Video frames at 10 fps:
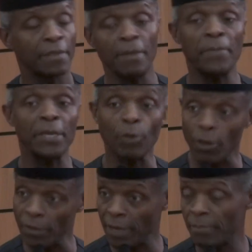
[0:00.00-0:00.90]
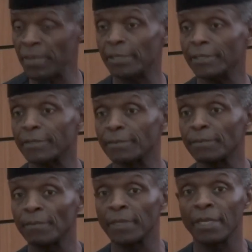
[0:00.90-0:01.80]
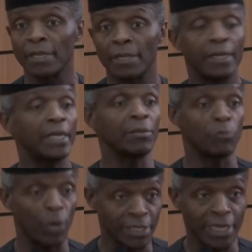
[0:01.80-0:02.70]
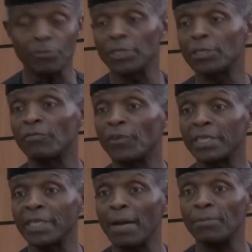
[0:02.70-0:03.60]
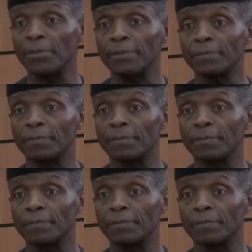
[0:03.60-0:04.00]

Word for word: They paid all their bills. In Western region, for example,